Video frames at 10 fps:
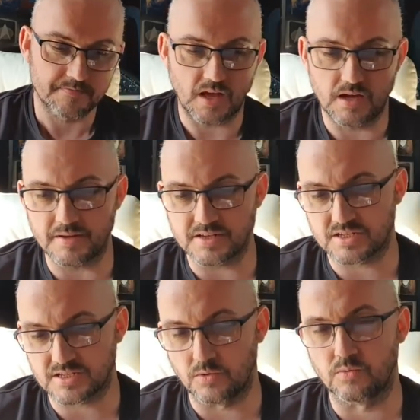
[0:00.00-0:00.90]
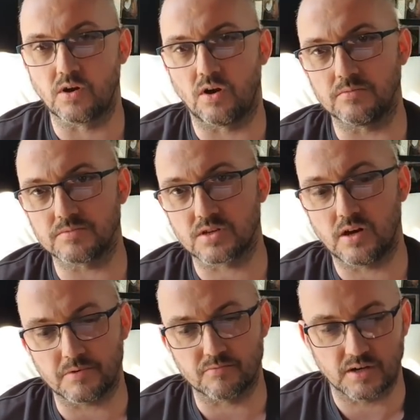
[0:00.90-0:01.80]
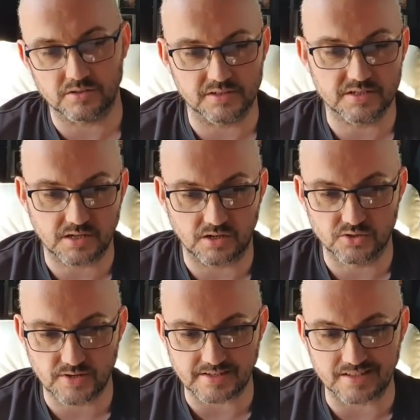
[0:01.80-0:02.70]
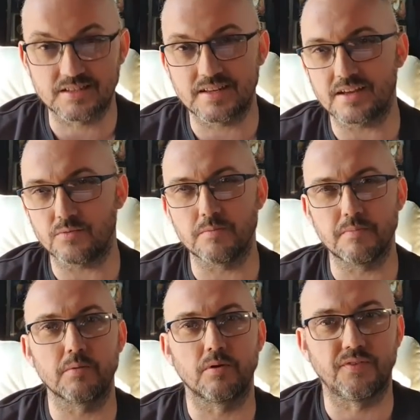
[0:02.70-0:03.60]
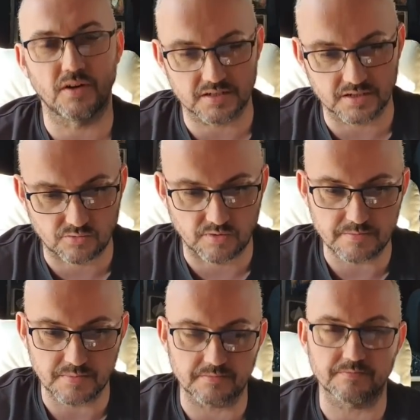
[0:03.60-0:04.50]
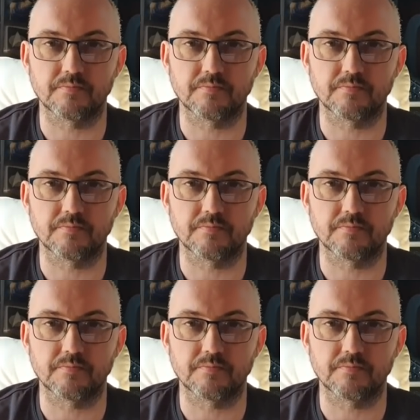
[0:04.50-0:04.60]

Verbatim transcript: Um, he's still got time to run on his contract. I think we may well find an agreement